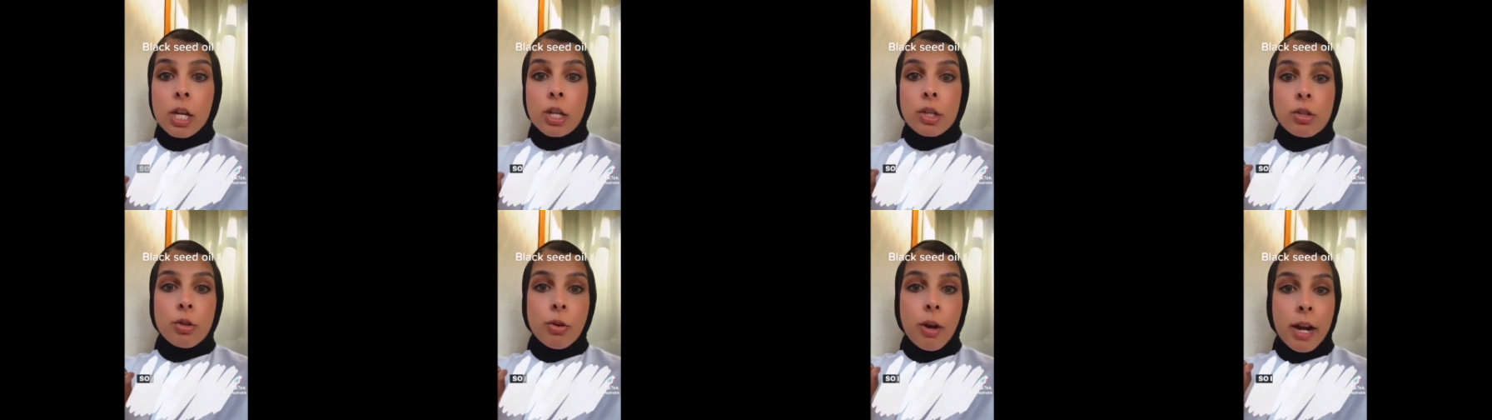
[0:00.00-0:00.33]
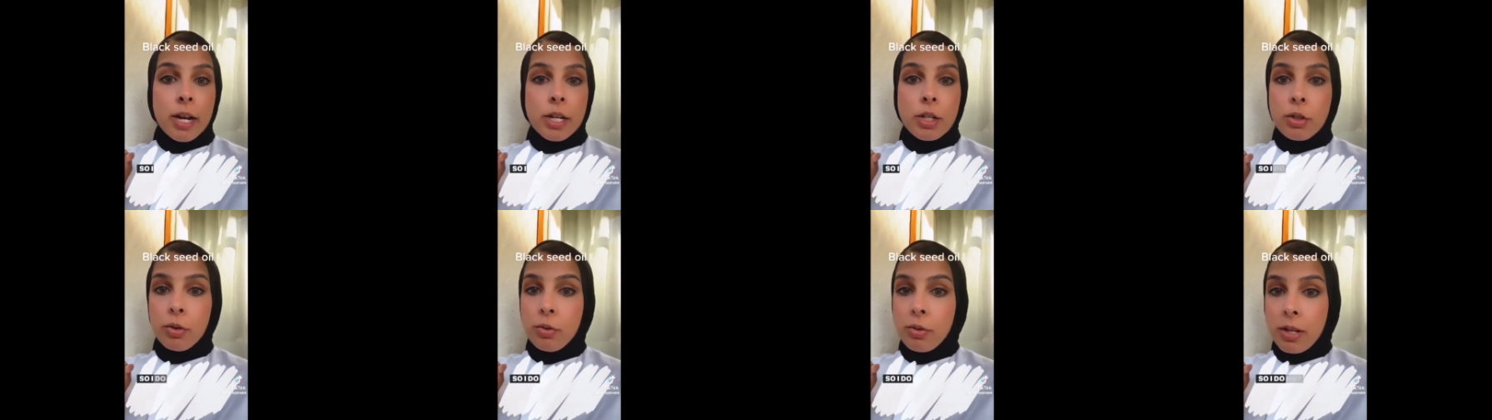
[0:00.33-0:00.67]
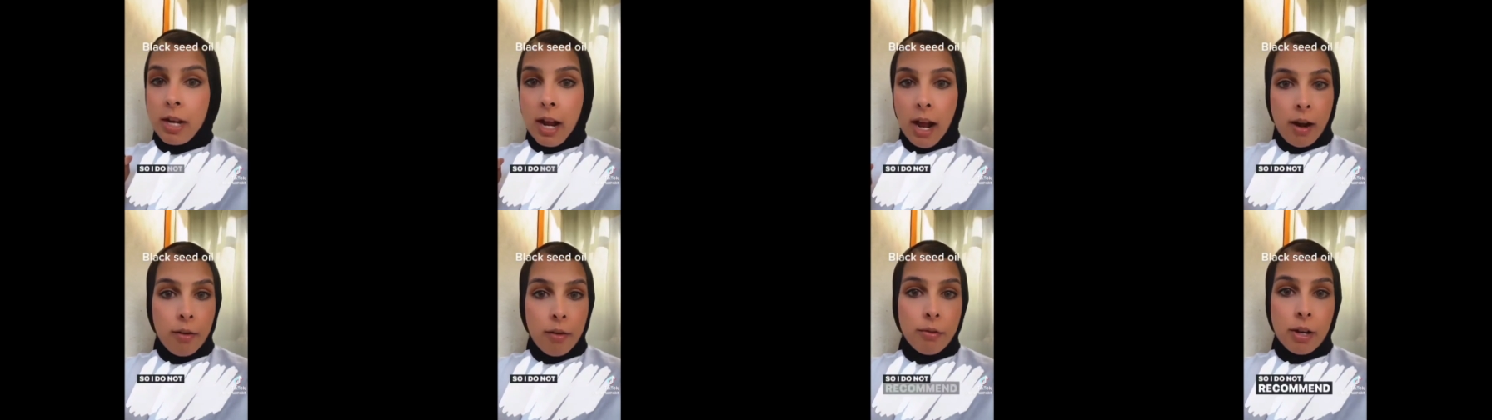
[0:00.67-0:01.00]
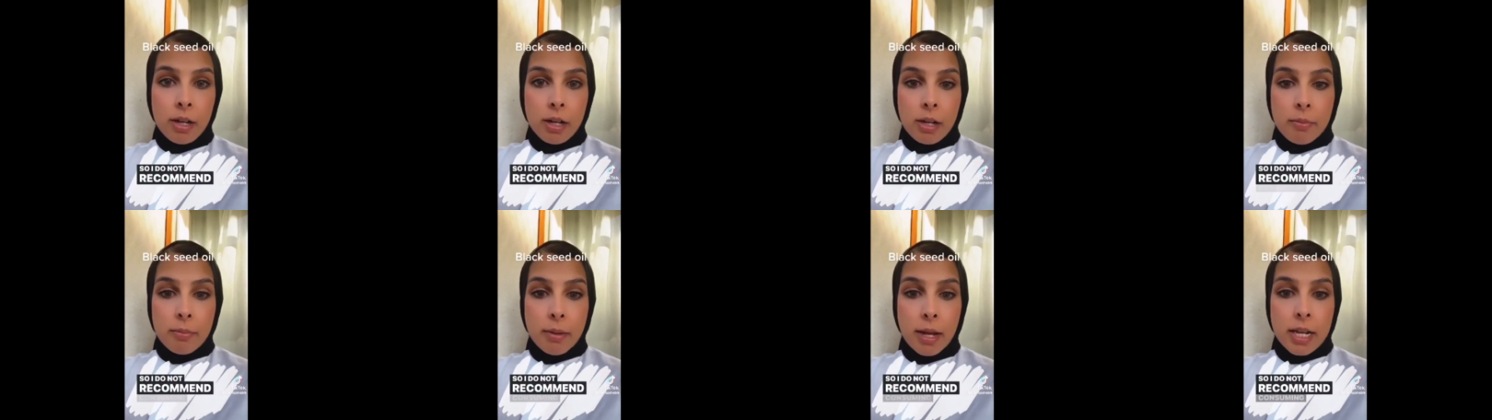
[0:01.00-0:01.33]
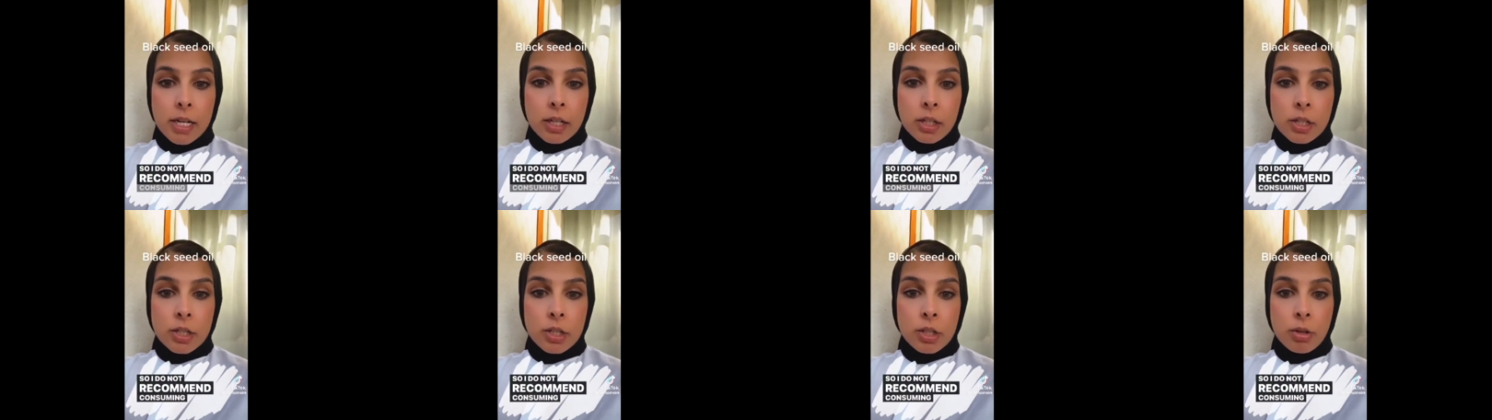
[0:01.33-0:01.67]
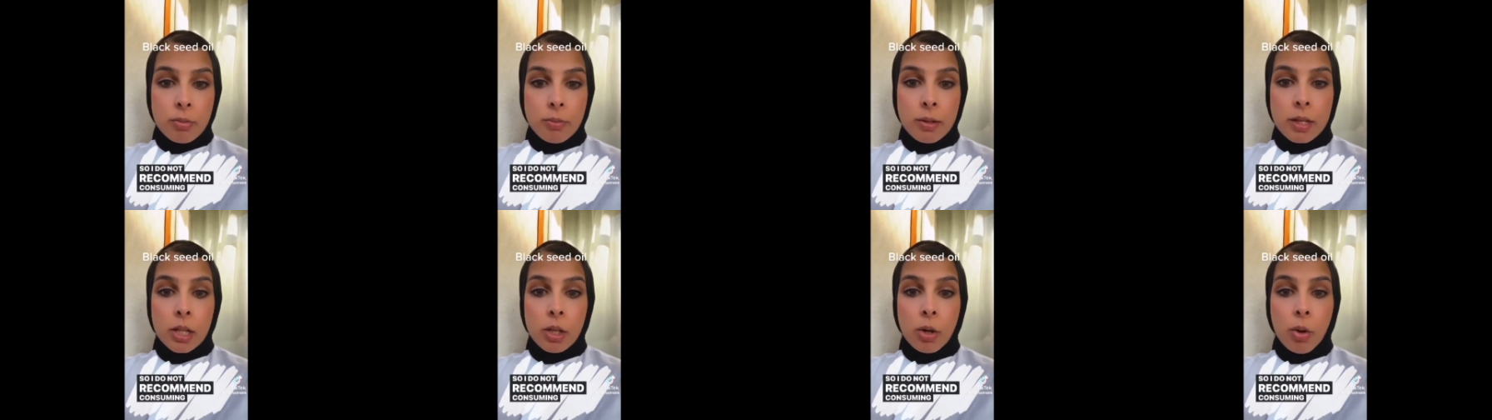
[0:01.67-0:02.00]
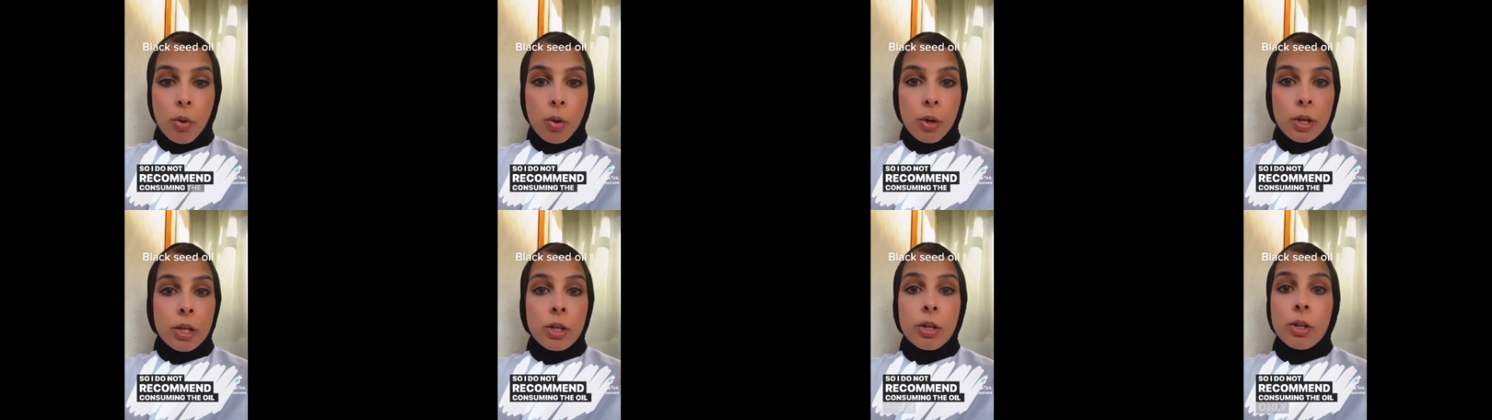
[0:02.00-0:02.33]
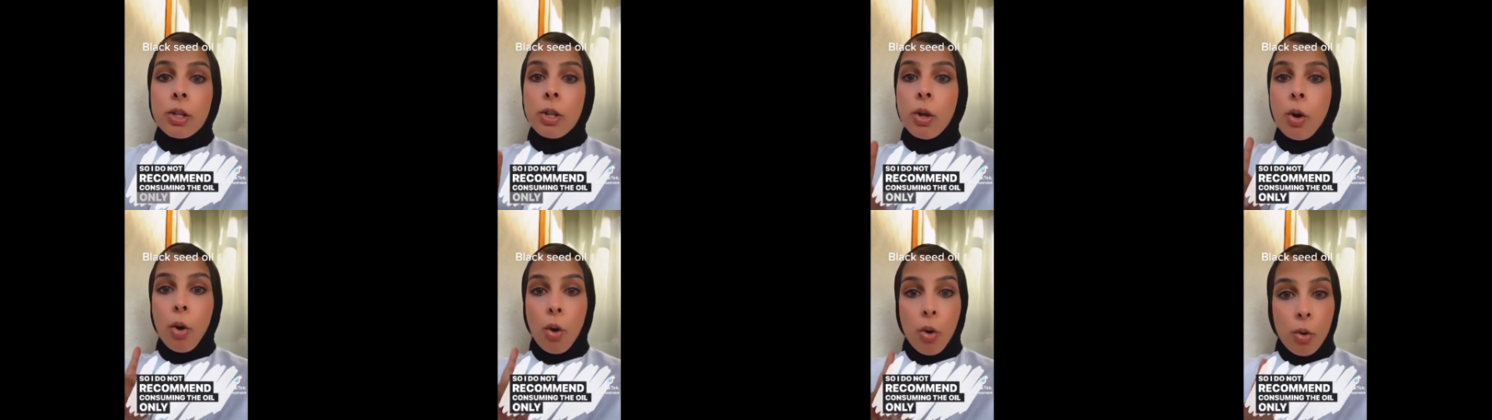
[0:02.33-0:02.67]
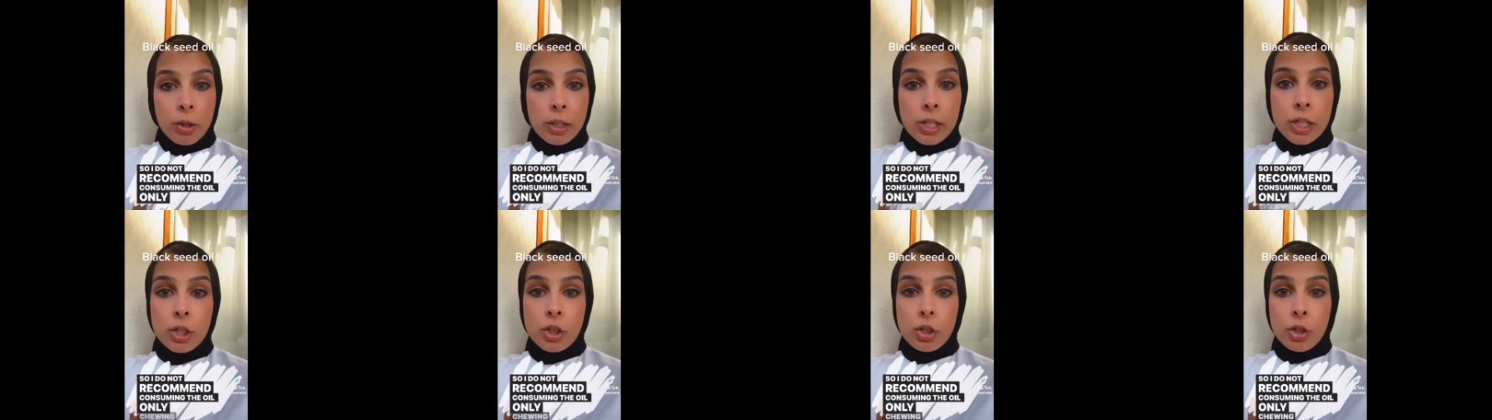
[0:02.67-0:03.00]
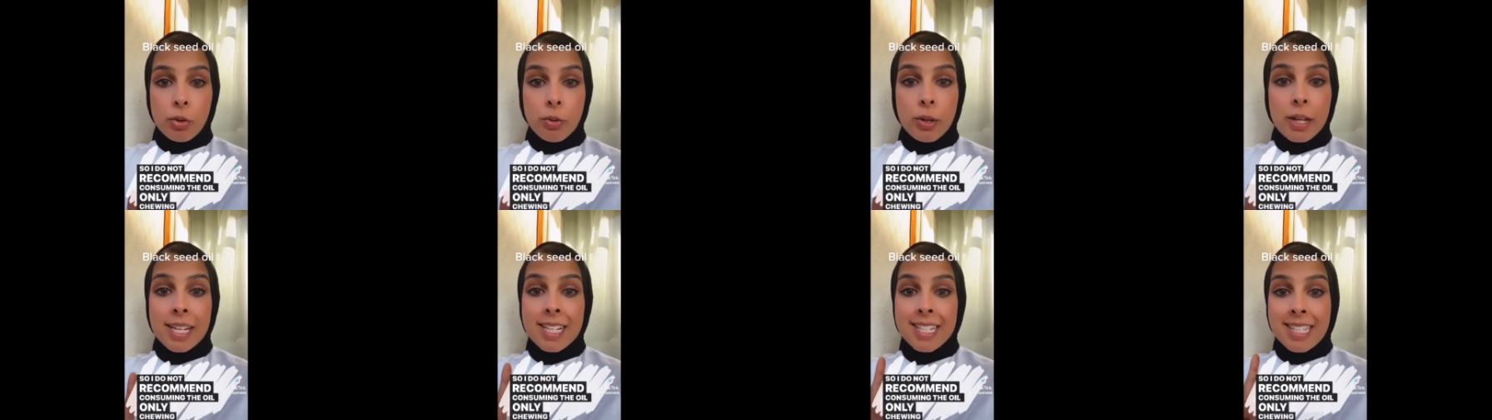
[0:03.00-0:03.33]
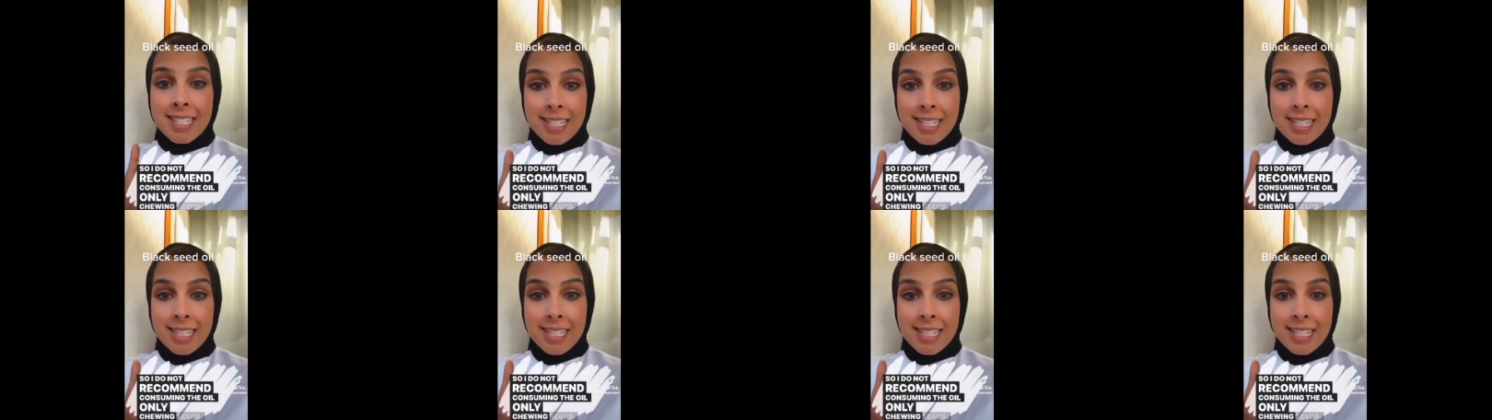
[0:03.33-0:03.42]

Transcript: So I do not recommend consuming the oil, only chewing